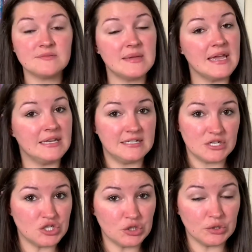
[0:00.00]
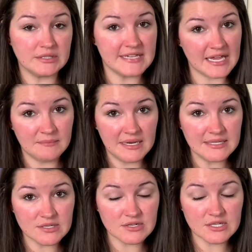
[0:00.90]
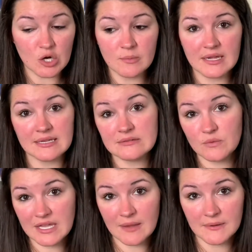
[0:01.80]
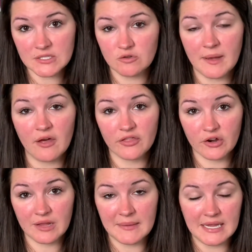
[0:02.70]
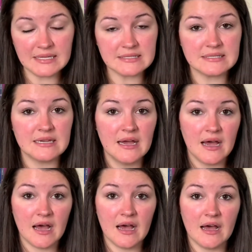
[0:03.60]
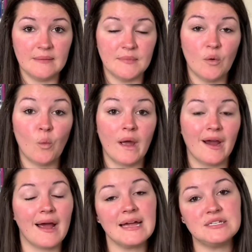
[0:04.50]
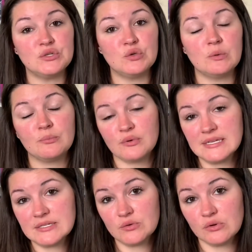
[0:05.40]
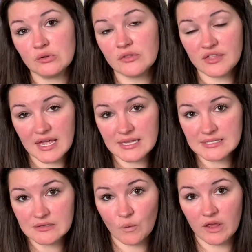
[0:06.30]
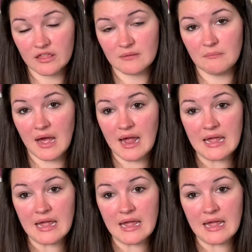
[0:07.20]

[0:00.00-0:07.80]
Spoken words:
me an additional 10 minutes or so, because we keep it to about 30 minutes, where I do preschool things with my